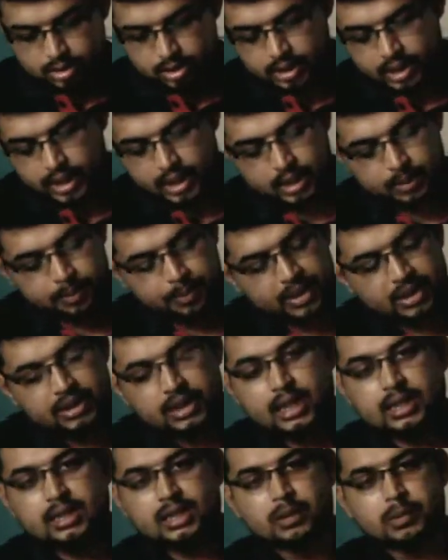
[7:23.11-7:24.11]
Here the
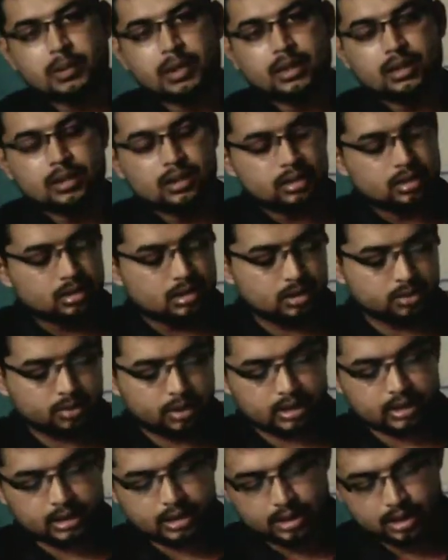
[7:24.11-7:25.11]
picture is given. You
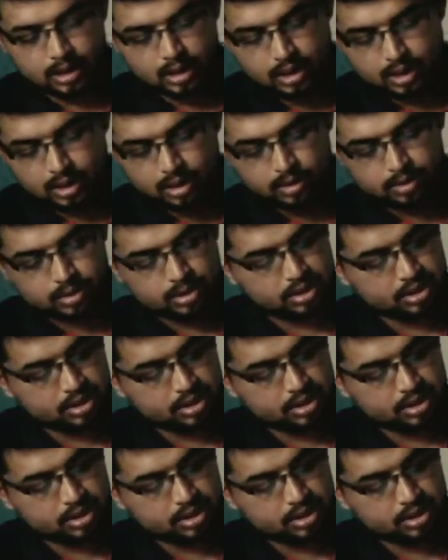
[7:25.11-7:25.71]
can see the